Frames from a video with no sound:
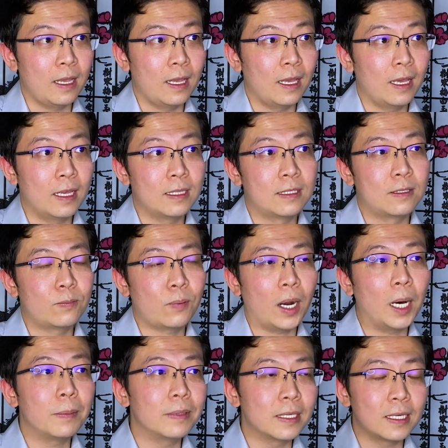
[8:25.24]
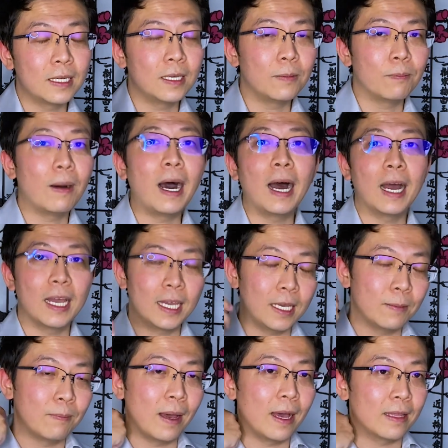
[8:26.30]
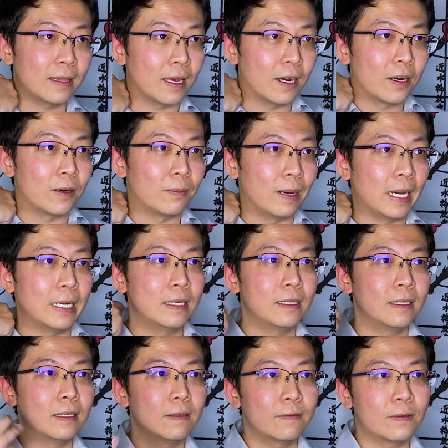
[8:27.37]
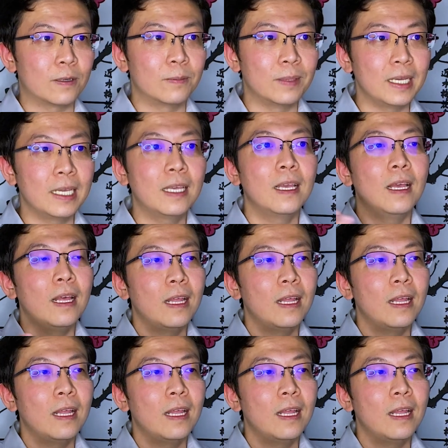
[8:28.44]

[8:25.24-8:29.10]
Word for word: It's probably my math error, but for me,